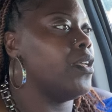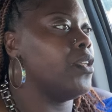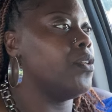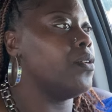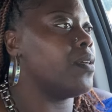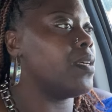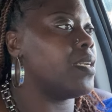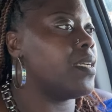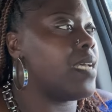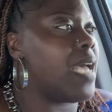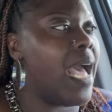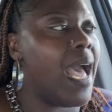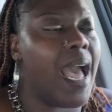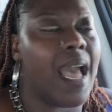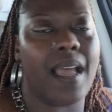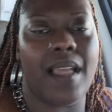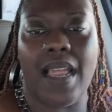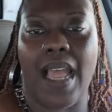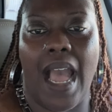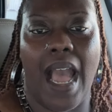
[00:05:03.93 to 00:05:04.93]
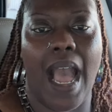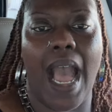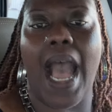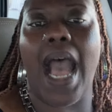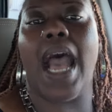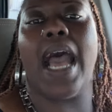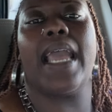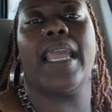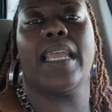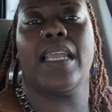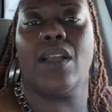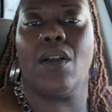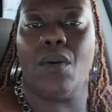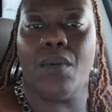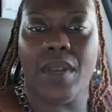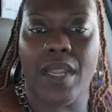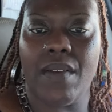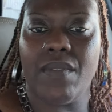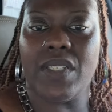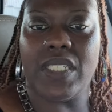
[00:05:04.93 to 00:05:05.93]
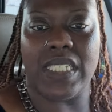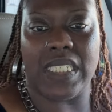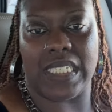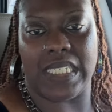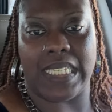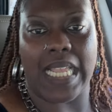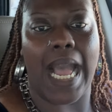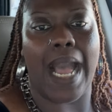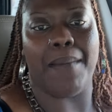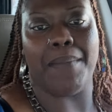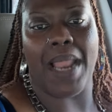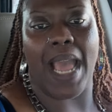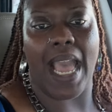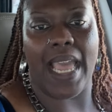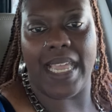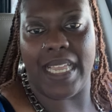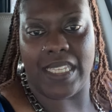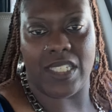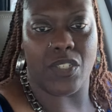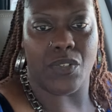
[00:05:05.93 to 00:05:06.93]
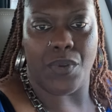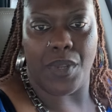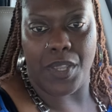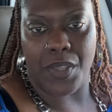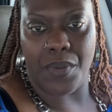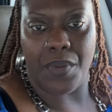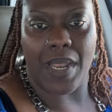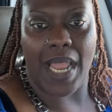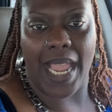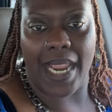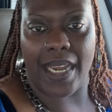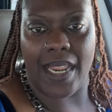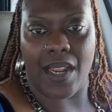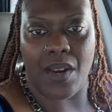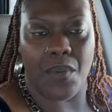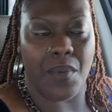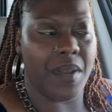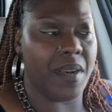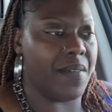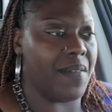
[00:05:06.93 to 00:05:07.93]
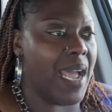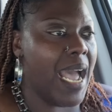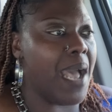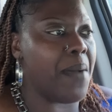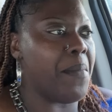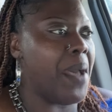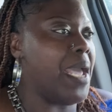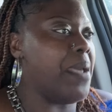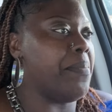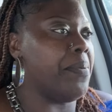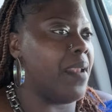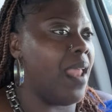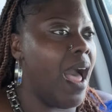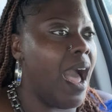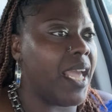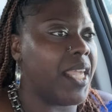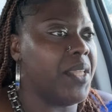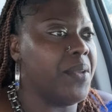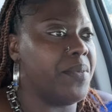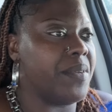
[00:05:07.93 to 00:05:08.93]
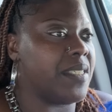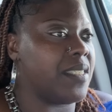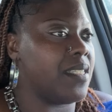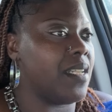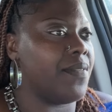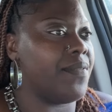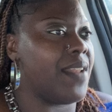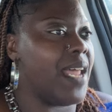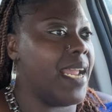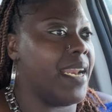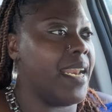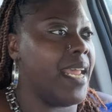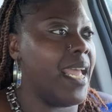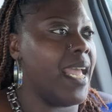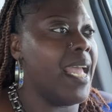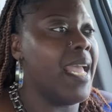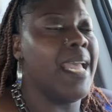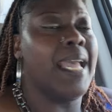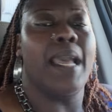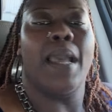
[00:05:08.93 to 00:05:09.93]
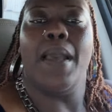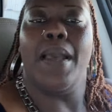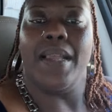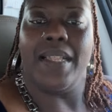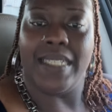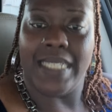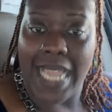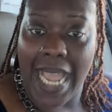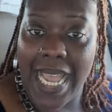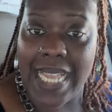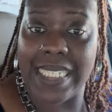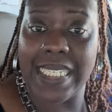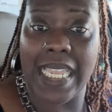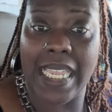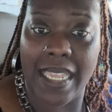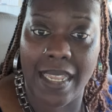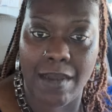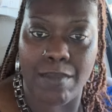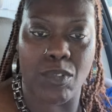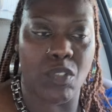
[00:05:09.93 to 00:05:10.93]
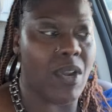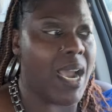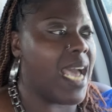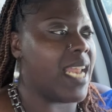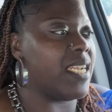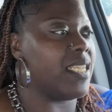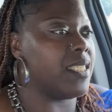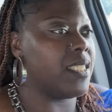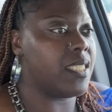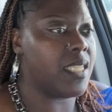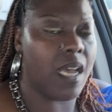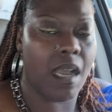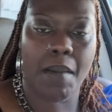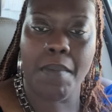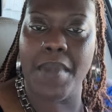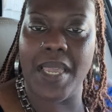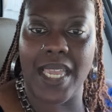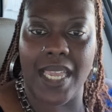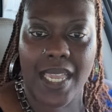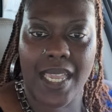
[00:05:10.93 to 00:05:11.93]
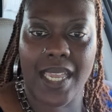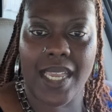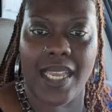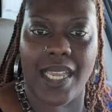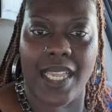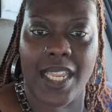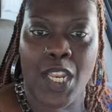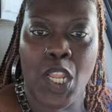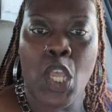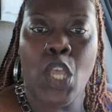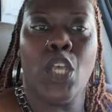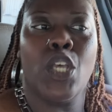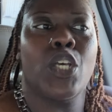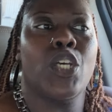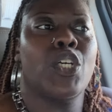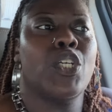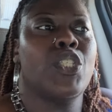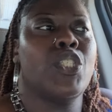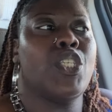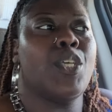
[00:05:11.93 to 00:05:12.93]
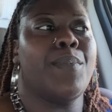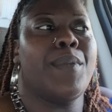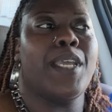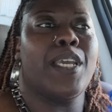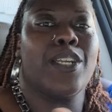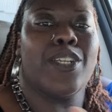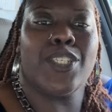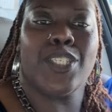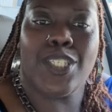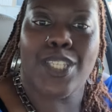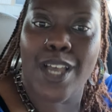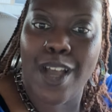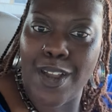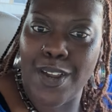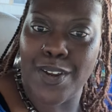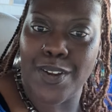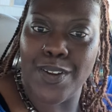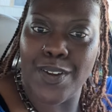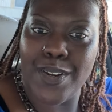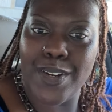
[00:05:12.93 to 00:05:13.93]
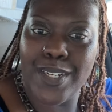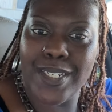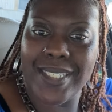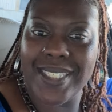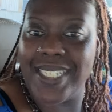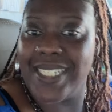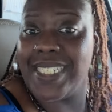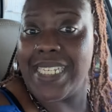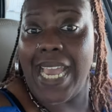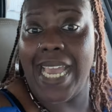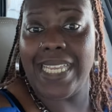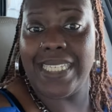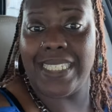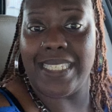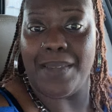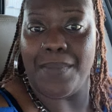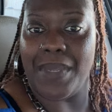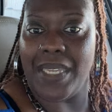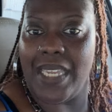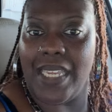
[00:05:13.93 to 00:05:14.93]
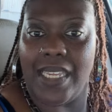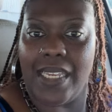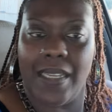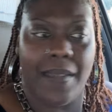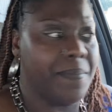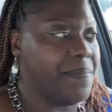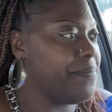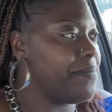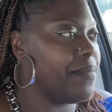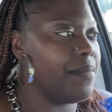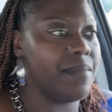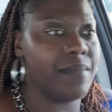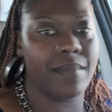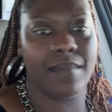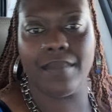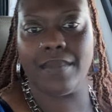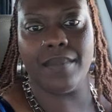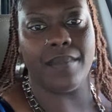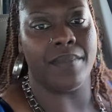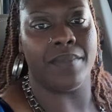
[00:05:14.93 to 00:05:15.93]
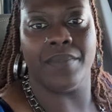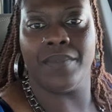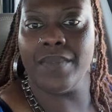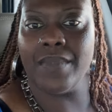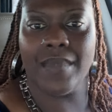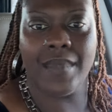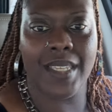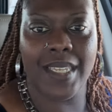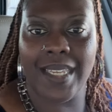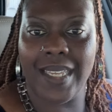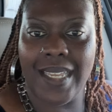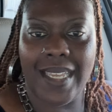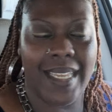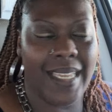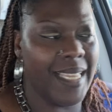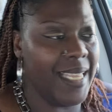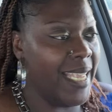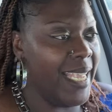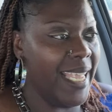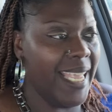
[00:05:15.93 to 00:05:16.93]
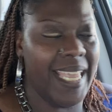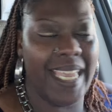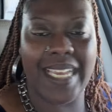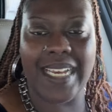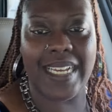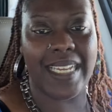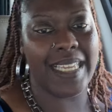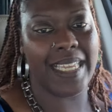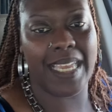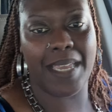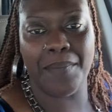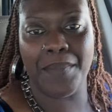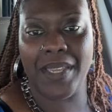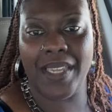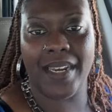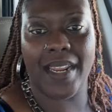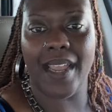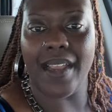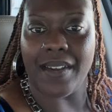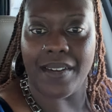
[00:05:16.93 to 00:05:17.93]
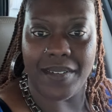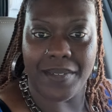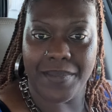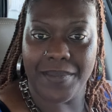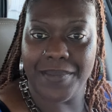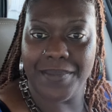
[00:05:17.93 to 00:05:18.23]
You could have, I, I ain't gonna never just stop not answering you like that or whatever. I might block you and stuff like that. That's him trying to suck me in to being a sucker to chase him again. Mm-mm. He couldn't get me there.